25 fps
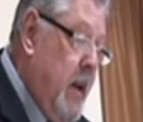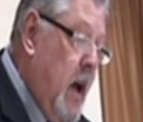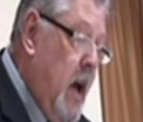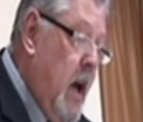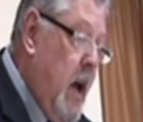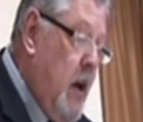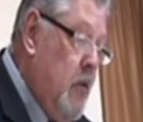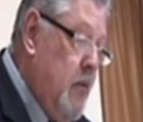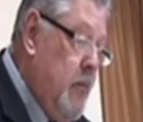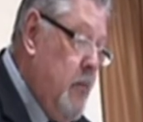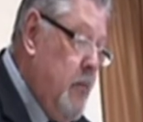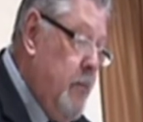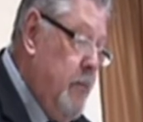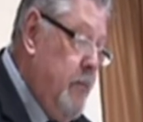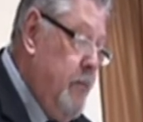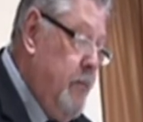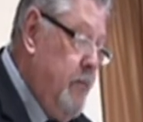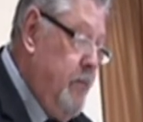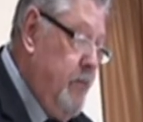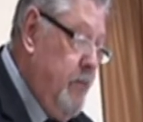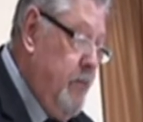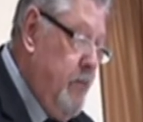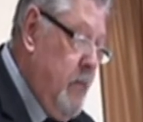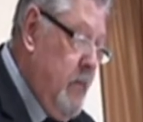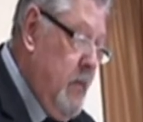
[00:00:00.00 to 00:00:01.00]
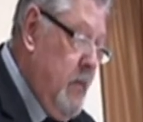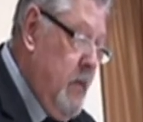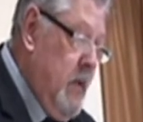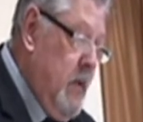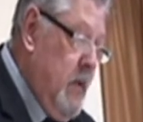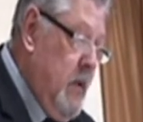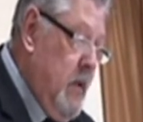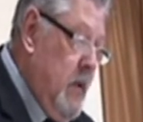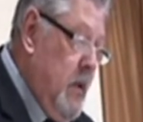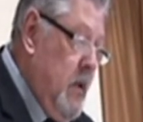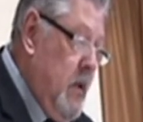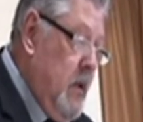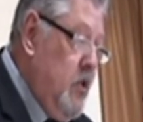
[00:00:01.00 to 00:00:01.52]
at home.
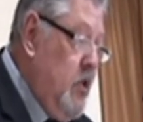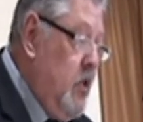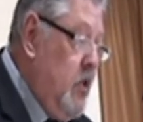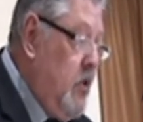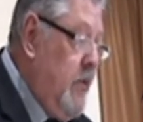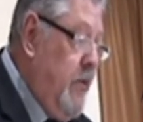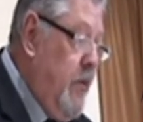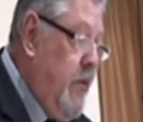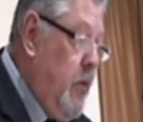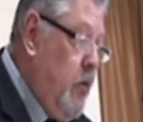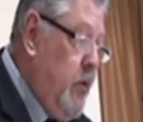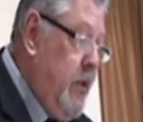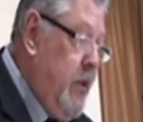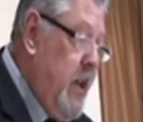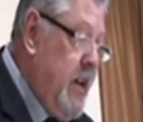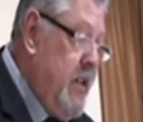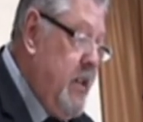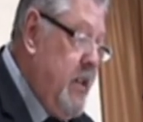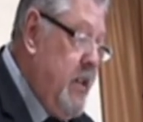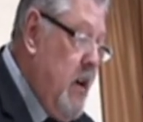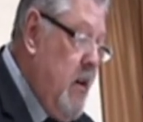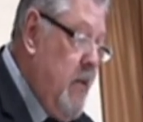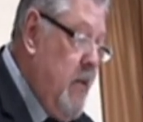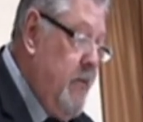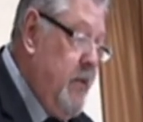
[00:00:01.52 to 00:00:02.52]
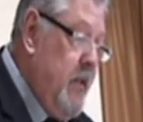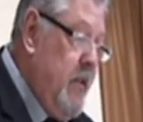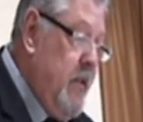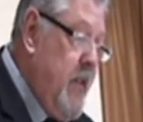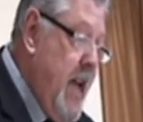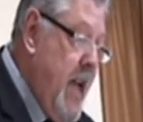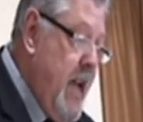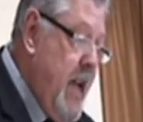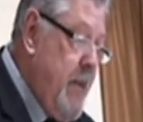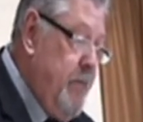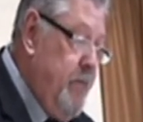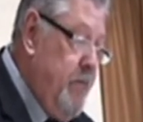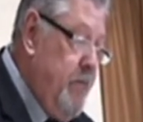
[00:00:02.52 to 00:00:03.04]
Just four days after
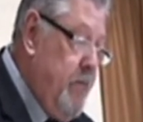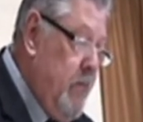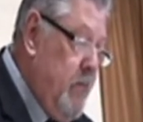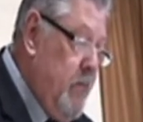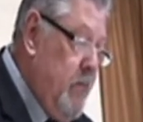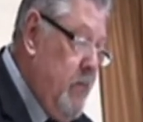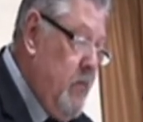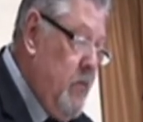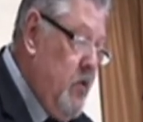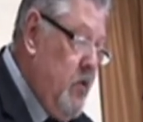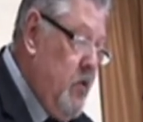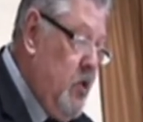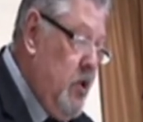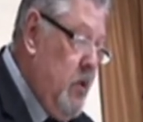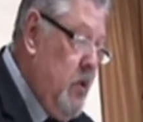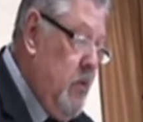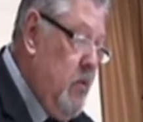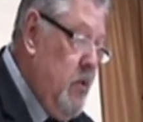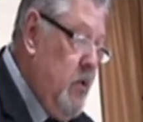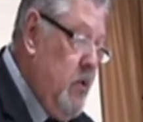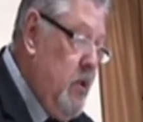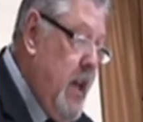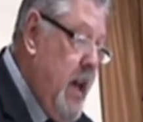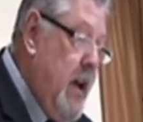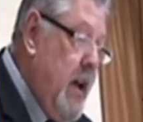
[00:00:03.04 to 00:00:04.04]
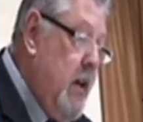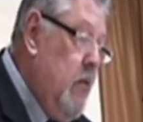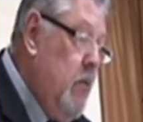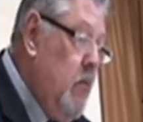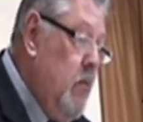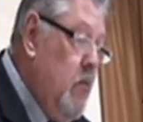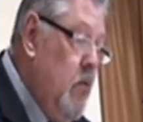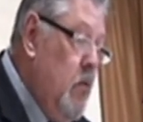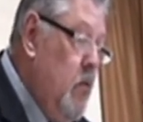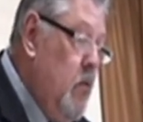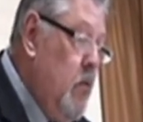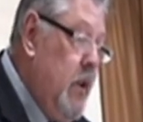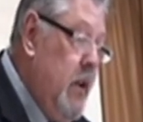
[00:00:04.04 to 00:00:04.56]
that, she was
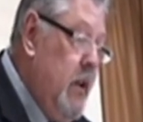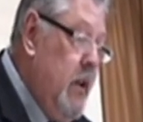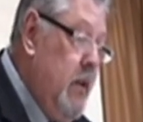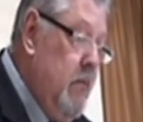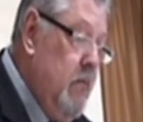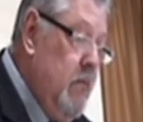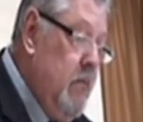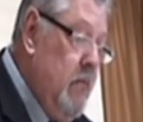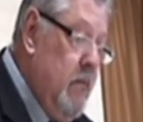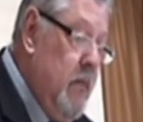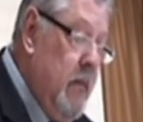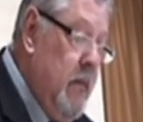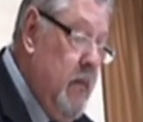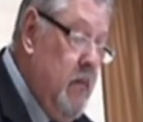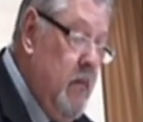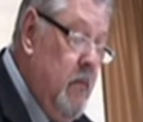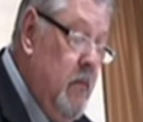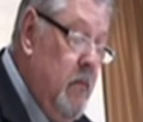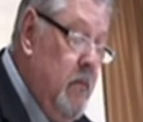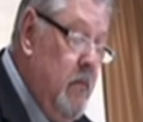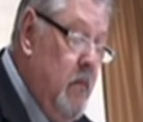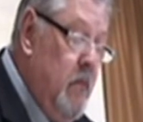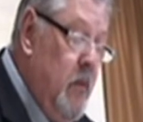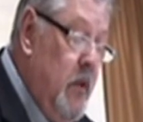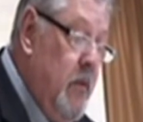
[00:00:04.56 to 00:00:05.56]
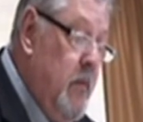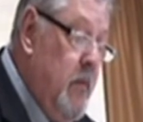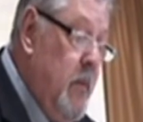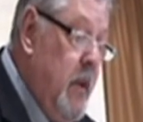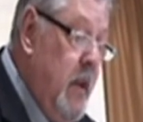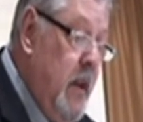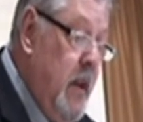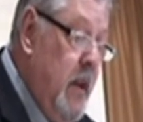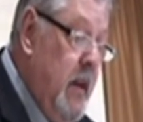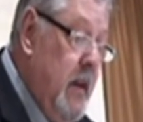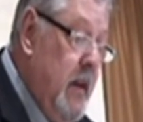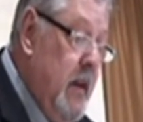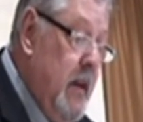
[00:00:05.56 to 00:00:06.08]
out walking with
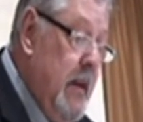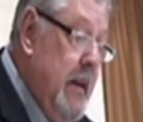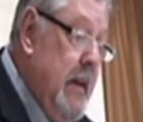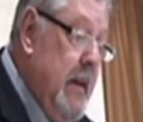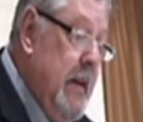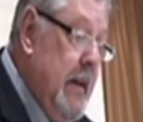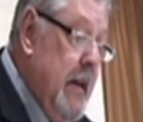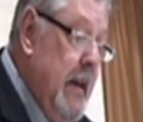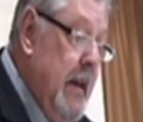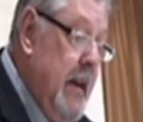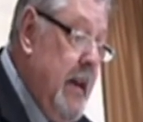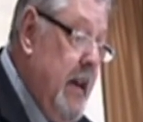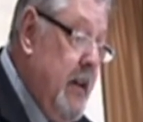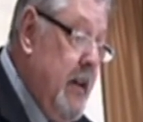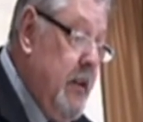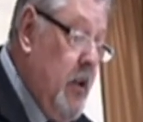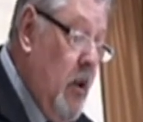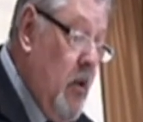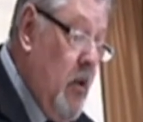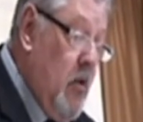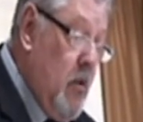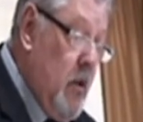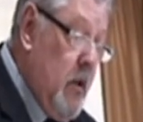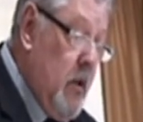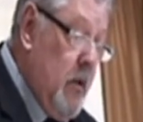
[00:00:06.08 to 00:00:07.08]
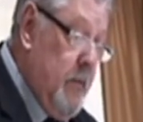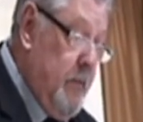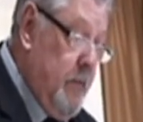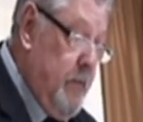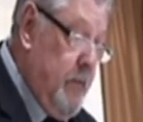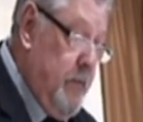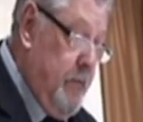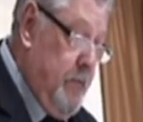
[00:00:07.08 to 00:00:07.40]
me and our dog.